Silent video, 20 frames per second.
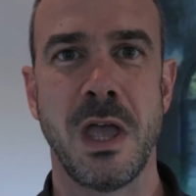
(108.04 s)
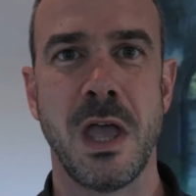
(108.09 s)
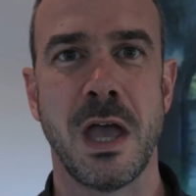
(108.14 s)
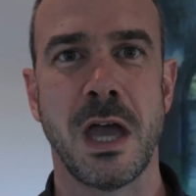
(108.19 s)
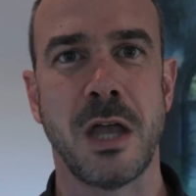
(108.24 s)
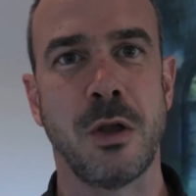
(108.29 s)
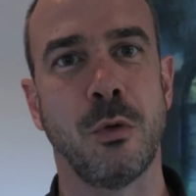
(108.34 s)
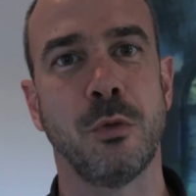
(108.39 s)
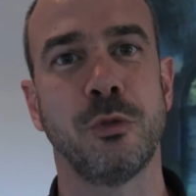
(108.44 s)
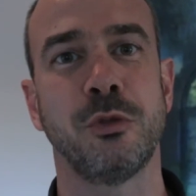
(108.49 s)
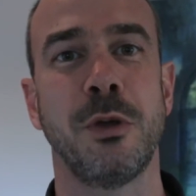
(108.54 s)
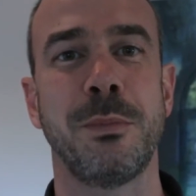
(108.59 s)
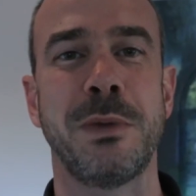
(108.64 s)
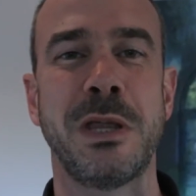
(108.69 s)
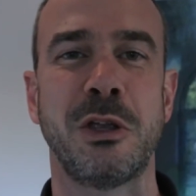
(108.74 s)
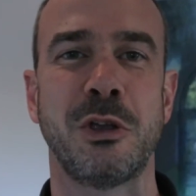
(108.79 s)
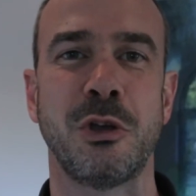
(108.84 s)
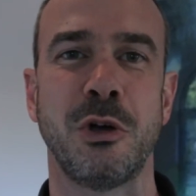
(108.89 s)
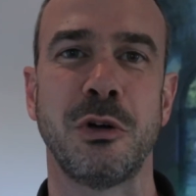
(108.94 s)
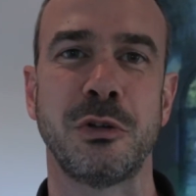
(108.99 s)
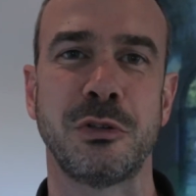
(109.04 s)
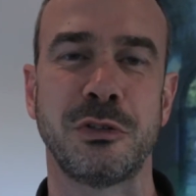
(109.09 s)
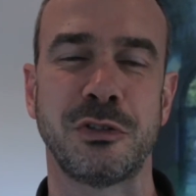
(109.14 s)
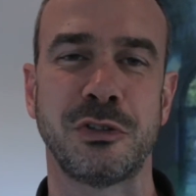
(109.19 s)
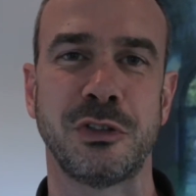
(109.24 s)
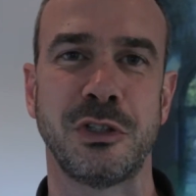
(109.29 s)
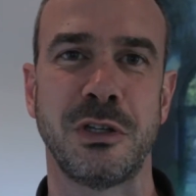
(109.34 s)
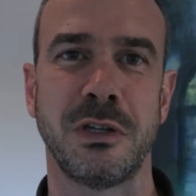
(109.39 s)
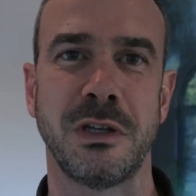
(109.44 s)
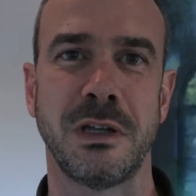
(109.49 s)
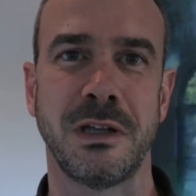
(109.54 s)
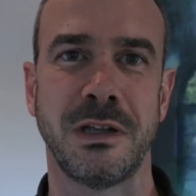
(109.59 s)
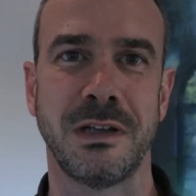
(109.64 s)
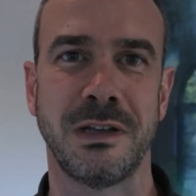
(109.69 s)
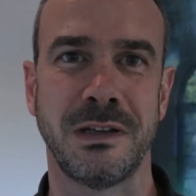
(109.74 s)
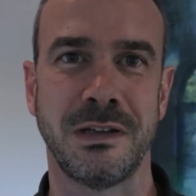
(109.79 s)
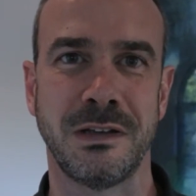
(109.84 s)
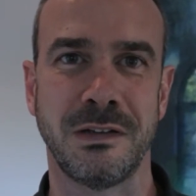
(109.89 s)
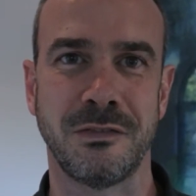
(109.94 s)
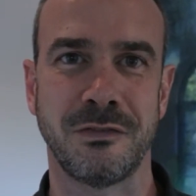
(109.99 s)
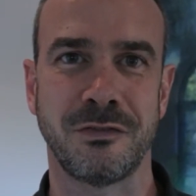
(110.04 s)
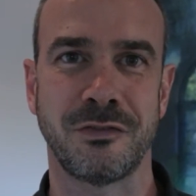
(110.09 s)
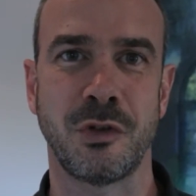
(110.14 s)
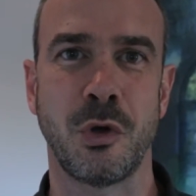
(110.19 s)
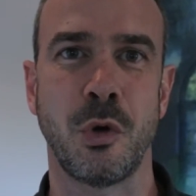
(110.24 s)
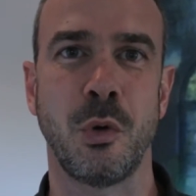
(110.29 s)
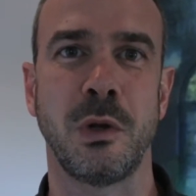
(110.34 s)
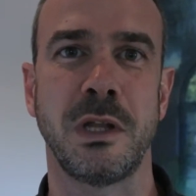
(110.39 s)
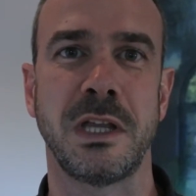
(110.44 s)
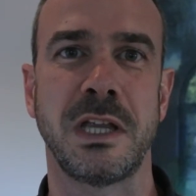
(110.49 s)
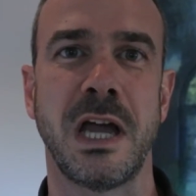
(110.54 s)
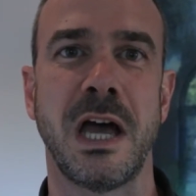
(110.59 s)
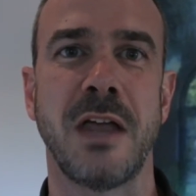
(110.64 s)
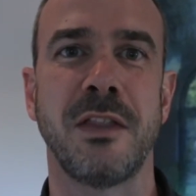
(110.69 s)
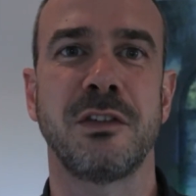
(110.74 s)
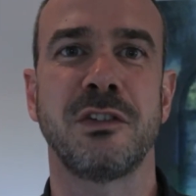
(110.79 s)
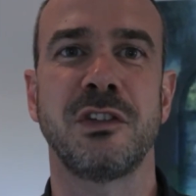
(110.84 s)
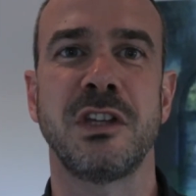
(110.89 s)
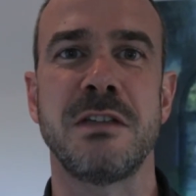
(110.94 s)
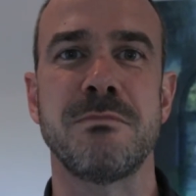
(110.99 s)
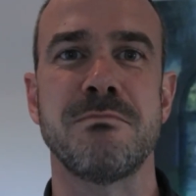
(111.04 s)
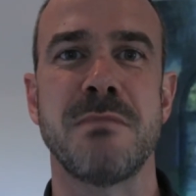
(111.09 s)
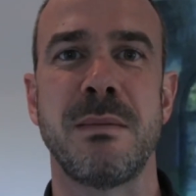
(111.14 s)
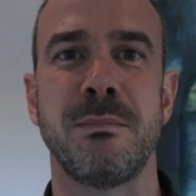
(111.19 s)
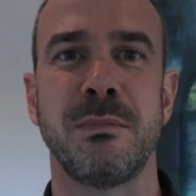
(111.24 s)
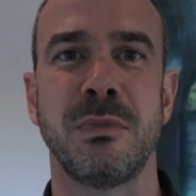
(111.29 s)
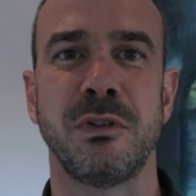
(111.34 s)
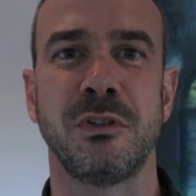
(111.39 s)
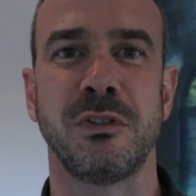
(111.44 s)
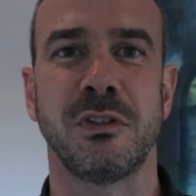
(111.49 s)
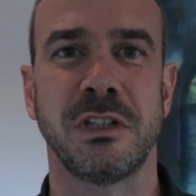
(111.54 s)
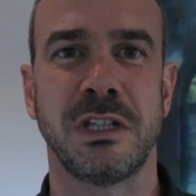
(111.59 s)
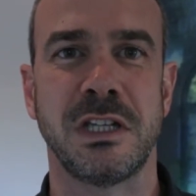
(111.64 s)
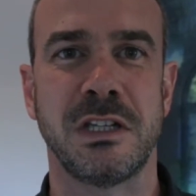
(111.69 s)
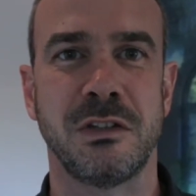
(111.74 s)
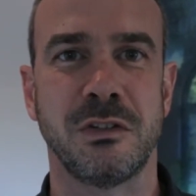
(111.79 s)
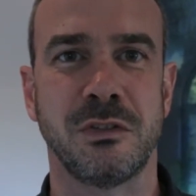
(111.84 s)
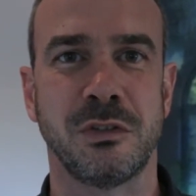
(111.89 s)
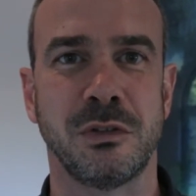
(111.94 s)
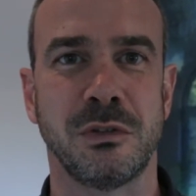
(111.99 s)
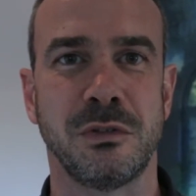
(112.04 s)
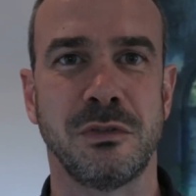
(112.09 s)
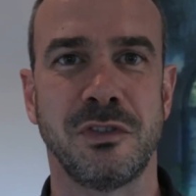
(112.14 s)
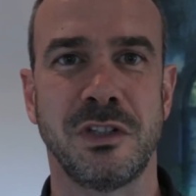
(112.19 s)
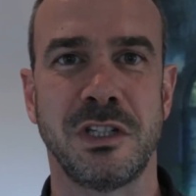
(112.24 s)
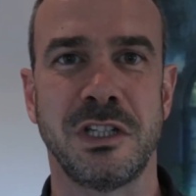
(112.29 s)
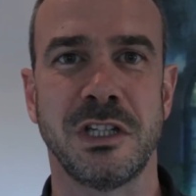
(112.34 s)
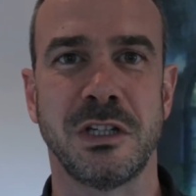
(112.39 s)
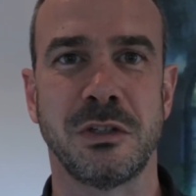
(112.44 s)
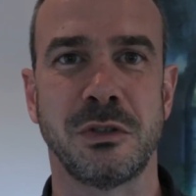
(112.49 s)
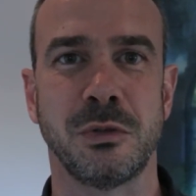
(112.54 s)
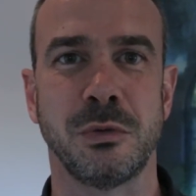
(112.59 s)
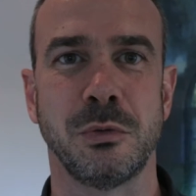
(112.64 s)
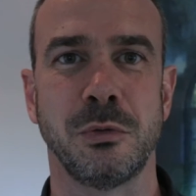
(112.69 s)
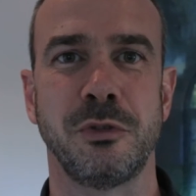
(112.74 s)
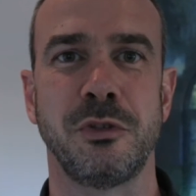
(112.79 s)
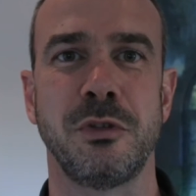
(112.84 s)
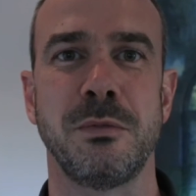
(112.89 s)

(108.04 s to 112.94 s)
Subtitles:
and also being cognizant of calling other team members into video calls.